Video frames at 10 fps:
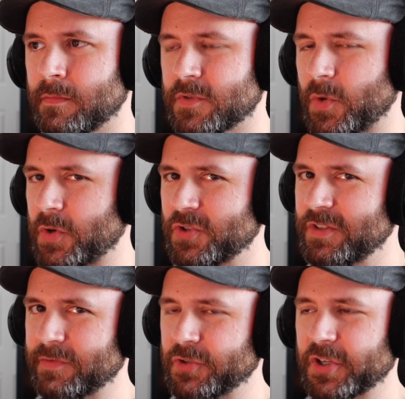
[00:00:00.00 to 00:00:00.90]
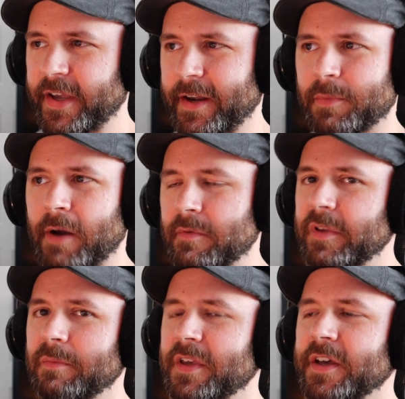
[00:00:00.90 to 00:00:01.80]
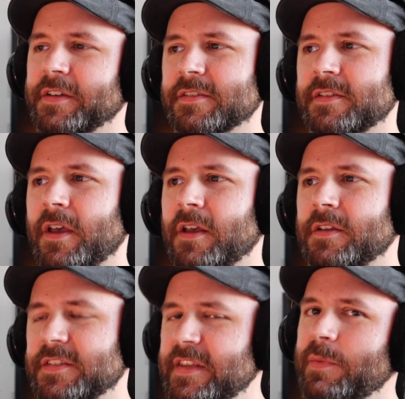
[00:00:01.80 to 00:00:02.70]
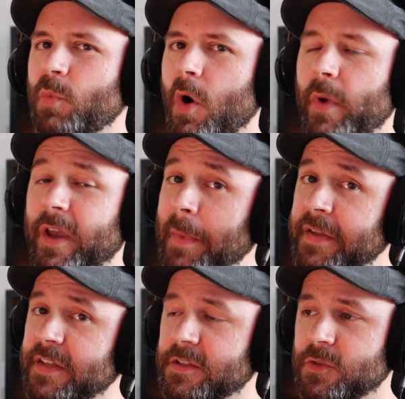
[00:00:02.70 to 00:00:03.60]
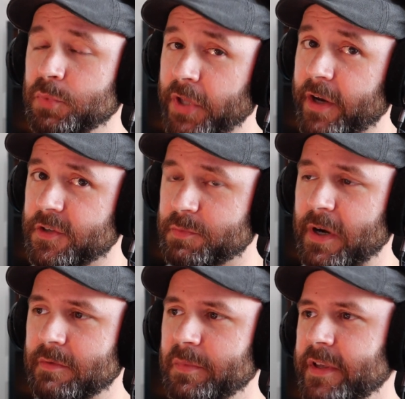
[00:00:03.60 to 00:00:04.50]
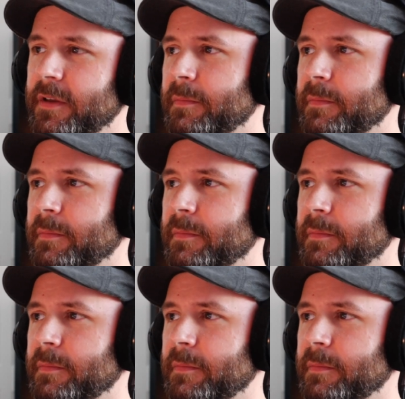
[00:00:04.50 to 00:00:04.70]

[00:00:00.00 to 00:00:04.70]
so I shouldn't even look at it probably because Steam won't recommend it to players probably,